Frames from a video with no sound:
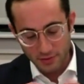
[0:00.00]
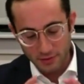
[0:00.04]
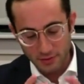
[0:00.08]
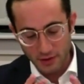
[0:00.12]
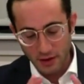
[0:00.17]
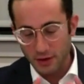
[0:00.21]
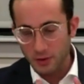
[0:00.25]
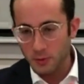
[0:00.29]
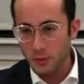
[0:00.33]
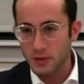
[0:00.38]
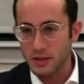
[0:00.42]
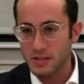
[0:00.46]

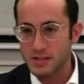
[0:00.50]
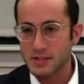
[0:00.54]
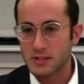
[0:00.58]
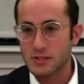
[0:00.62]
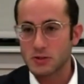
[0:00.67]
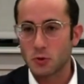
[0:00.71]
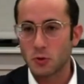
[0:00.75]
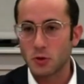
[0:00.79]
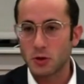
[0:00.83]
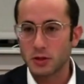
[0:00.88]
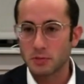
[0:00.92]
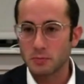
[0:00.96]
I don't know what this is
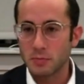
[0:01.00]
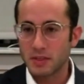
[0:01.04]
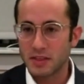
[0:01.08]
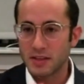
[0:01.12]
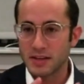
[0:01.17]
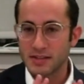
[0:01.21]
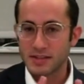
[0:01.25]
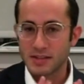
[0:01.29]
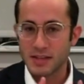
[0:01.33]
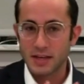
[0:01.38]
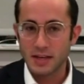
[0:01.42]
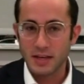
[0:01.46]
called, but
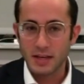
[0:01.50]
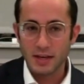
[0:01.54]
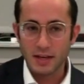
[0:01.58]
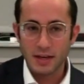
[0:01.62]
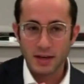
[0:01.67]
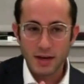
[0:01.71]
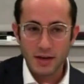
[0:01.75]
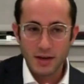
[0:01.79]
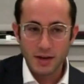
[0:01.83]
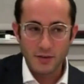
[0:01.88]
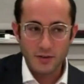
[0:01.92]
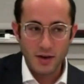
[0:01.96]
this
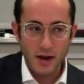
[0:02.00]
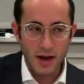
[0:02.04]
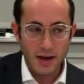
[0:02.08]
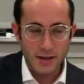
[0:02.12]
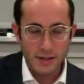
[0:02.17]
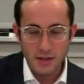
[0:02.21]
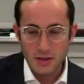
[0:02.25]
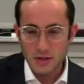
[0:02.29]
thingy, right?